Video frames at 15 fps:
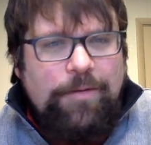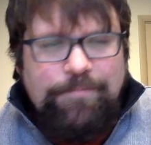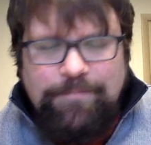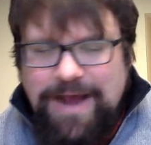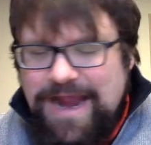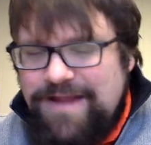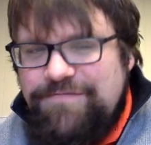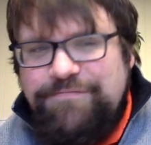
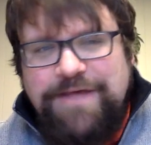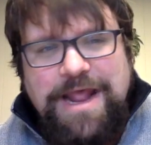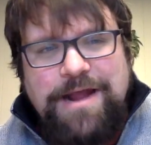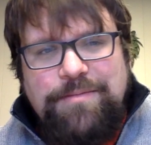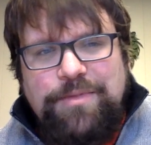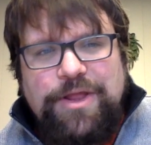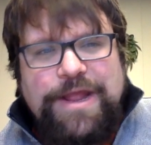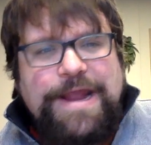my
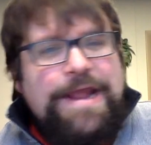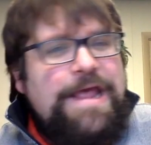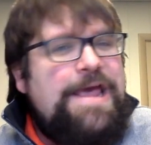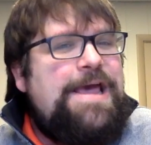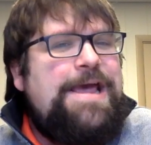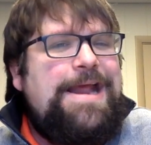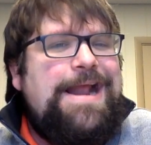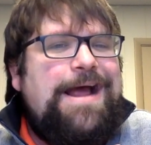family
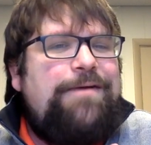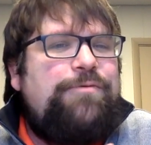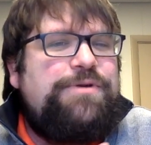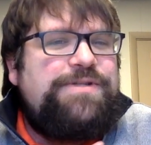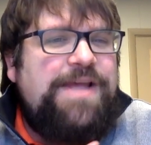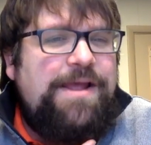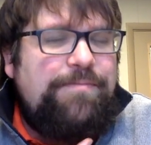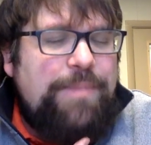and I
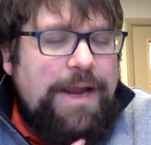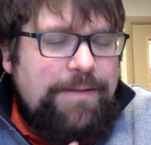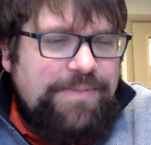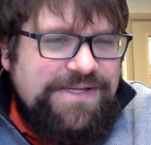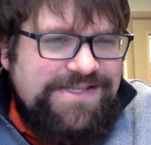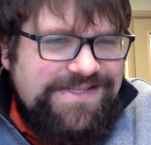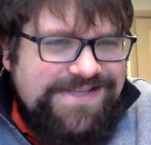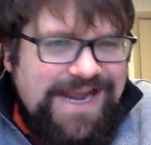will take my
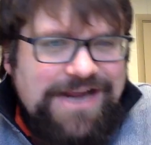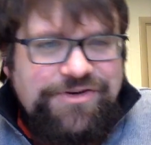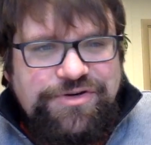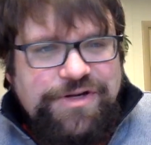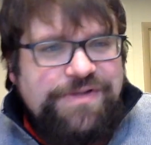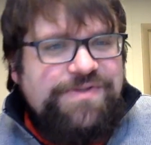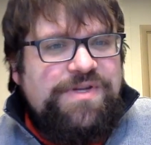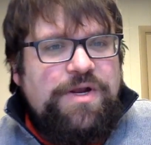
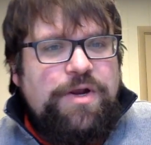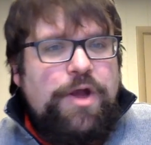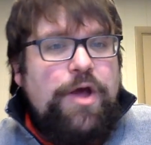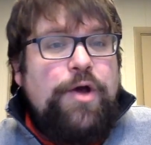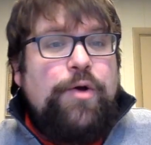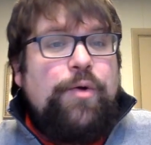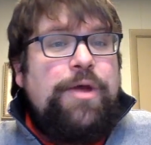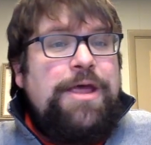possessions and
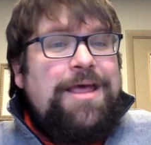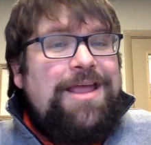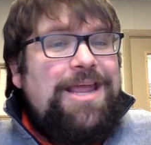go,